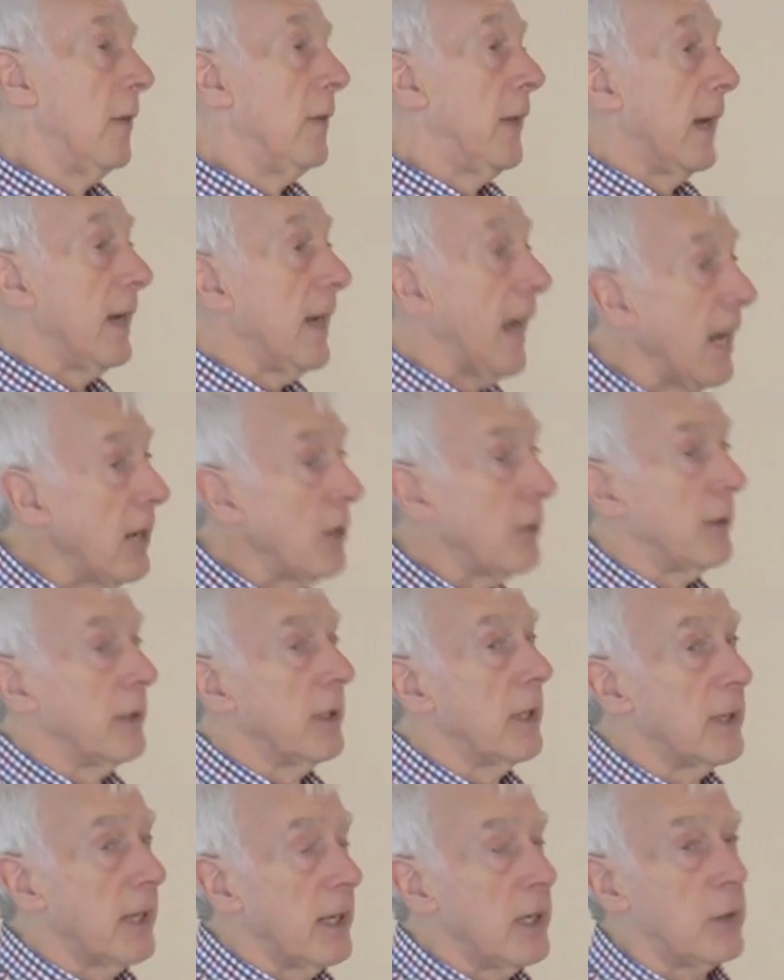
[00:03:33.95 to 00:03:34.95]
then entering
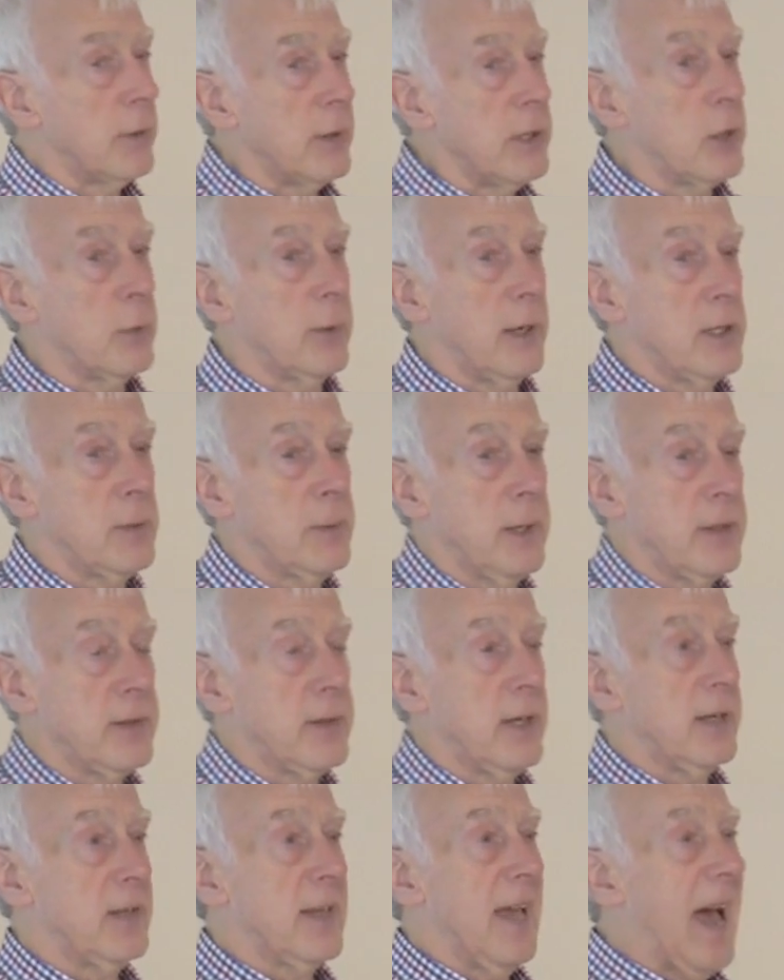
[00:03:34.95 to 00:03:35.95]
the data into
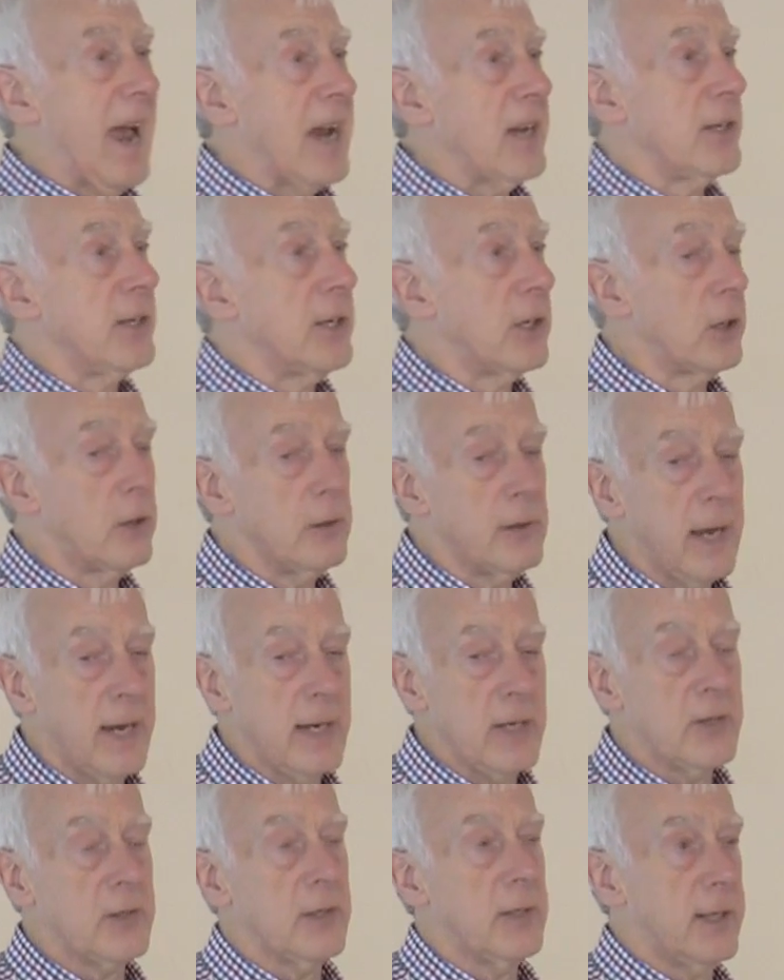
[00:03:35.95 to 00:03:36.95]
SPSS actually
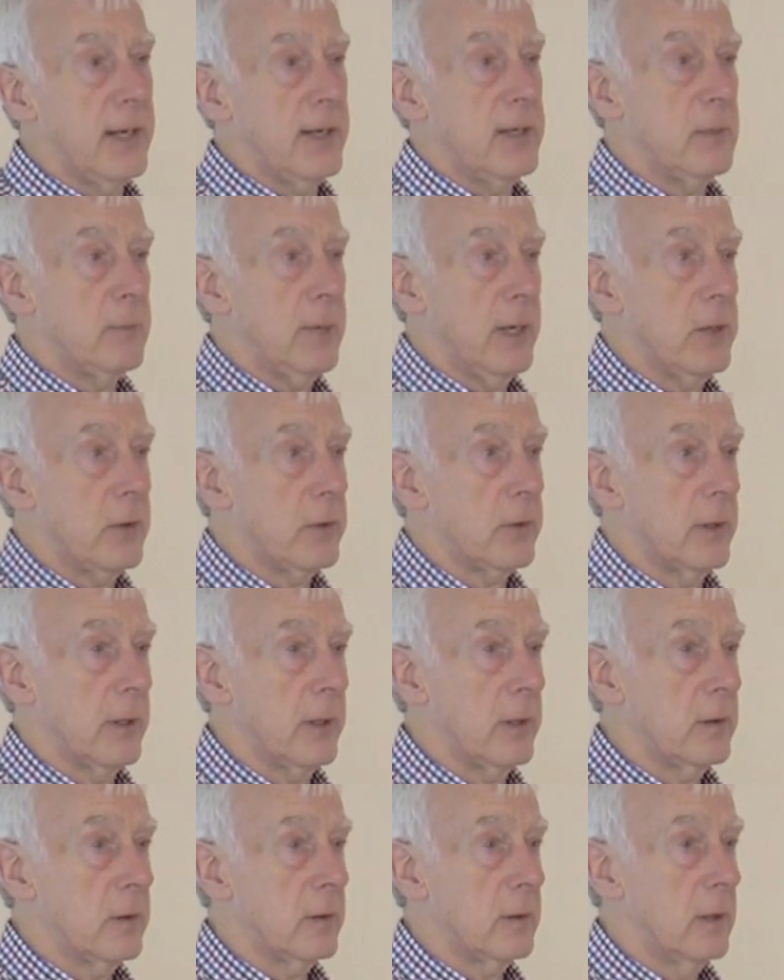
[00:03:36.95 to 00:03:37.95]
creates a data
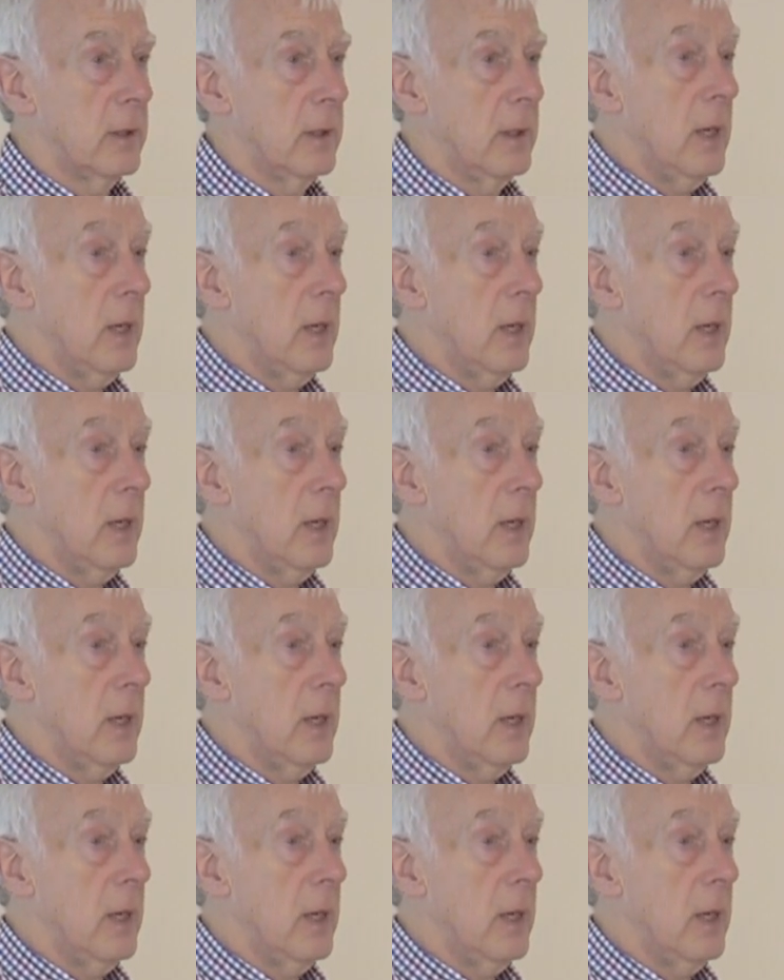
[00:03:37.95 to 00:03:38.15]
matrix.